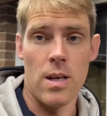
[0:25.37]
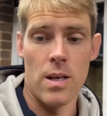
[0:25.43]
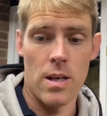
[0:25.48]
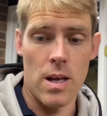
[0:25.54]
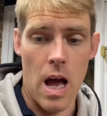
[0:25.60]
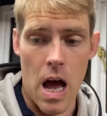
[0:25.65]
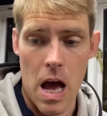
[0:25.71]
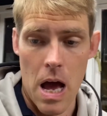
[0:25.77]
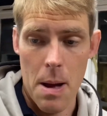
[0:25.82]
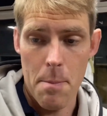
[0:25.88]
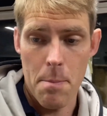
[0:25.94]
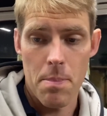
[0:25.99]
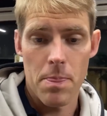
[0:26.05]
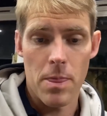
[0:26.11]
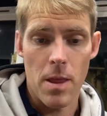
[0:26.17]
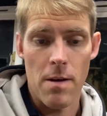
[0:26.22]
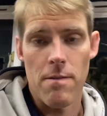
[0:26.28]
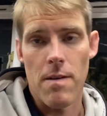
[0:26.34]

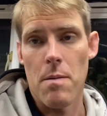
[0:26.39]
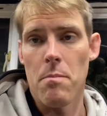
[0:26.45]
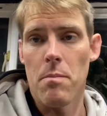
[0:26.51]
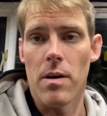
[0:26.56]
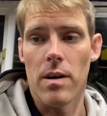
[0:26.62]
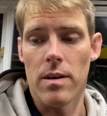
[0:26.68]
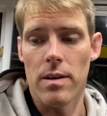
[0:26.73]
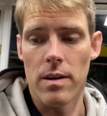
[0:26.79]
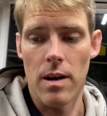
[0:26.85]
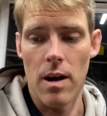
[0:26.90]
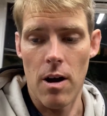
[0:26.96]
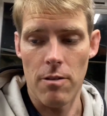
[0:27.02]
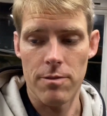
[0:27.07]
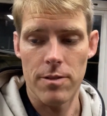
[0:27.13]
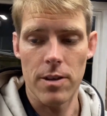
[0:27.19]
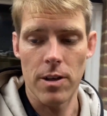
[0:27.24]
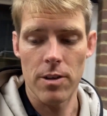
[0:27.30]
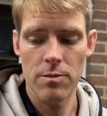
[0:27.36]
November
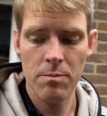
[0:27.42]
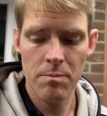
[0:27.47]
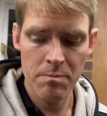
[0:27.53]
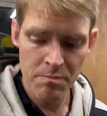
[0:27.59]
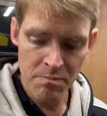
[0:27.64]
afternoon.